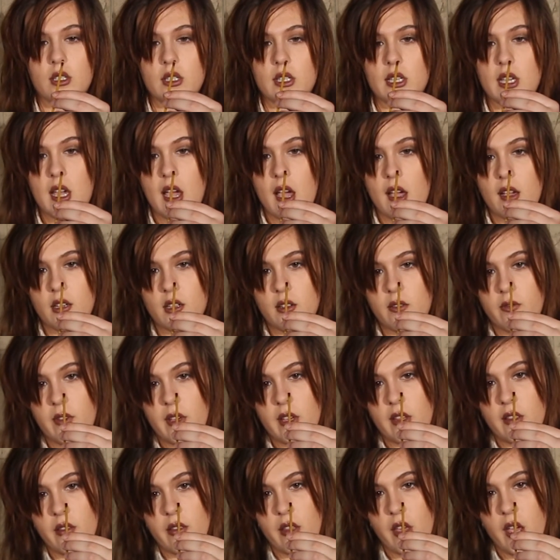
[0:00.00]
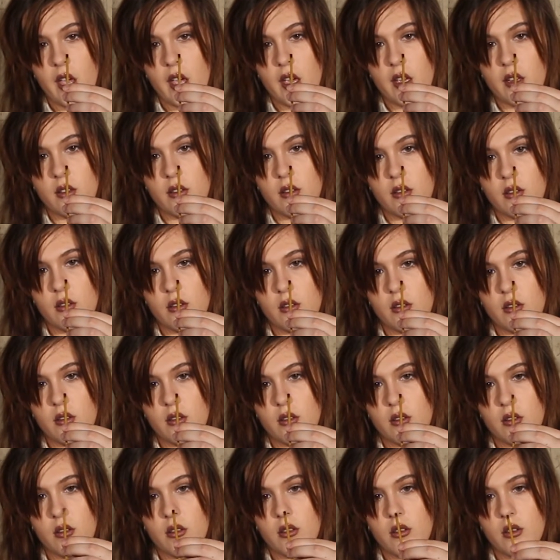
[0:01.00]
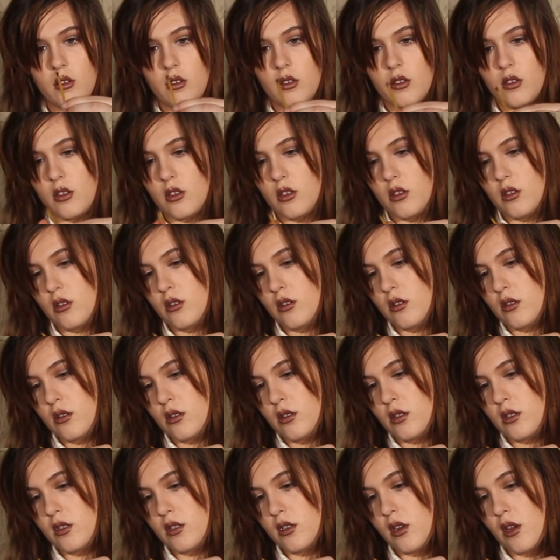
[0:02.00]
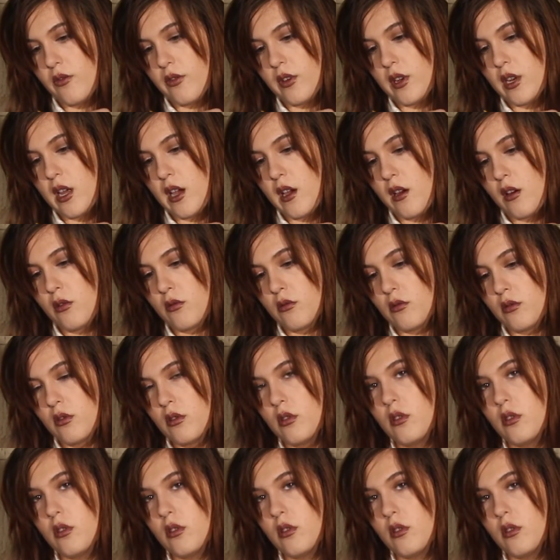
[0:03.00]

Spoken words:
deactivate that, snuff it out,